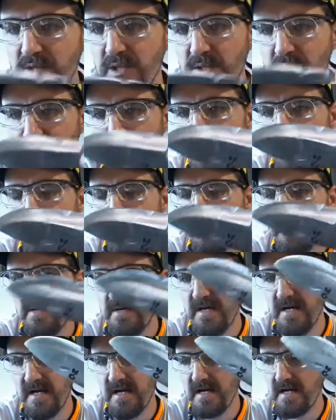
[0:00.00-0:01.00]
So
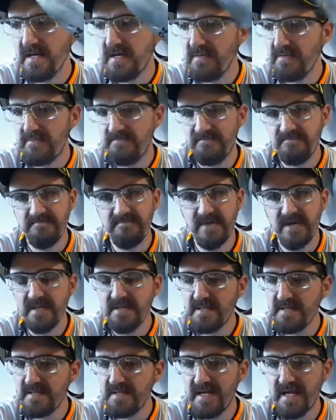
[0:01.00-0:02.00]
I
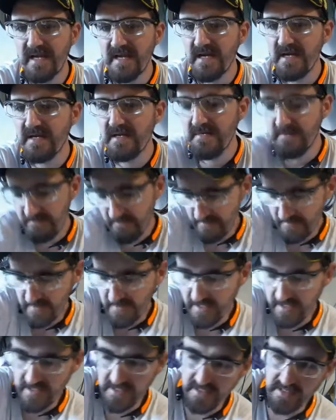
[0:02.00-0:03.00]
basically added
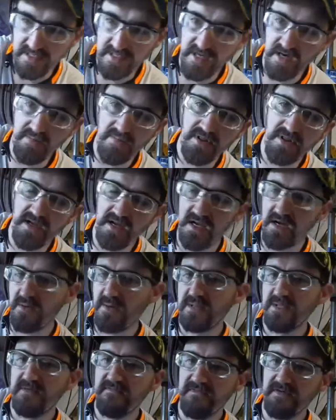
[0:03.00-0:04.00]
a good couple
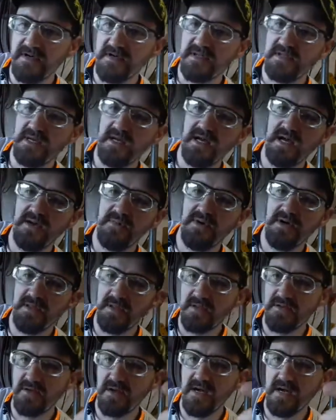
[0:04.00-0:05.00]
hours of time on
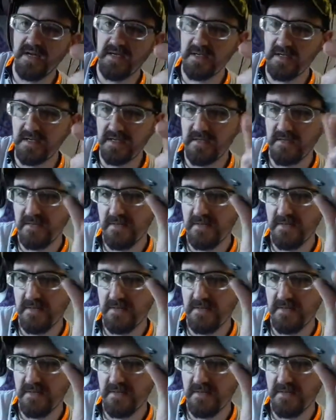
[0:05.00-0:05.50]
the grinder